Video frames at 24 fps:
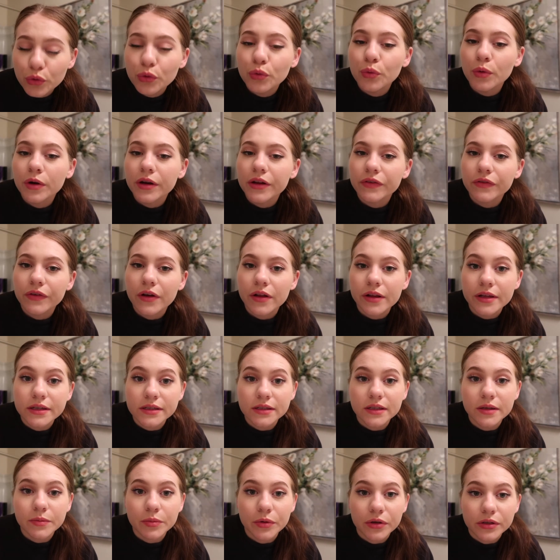you want to fall
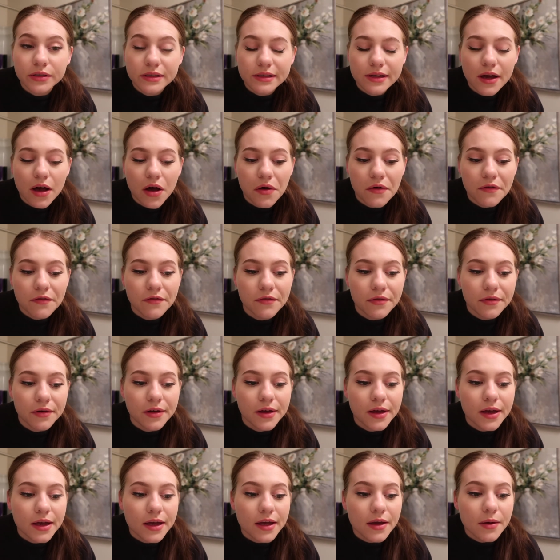asleep yourself
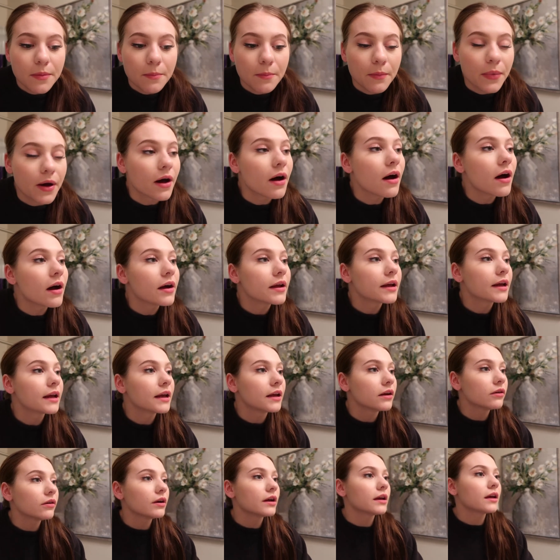but
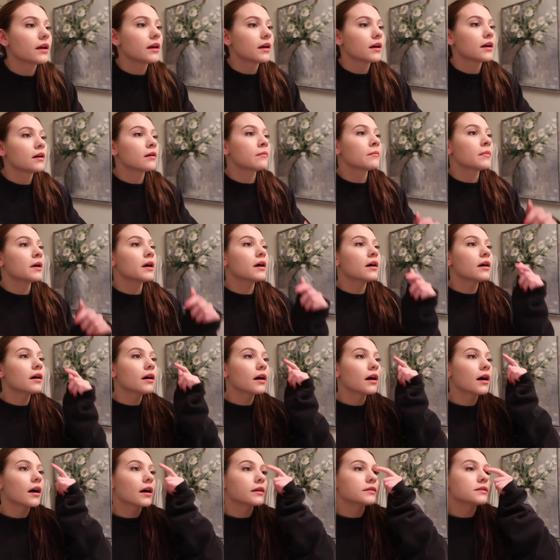here I am.
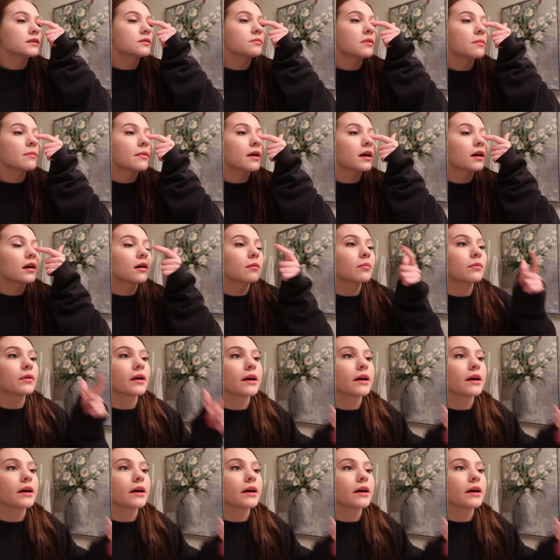I did my makeup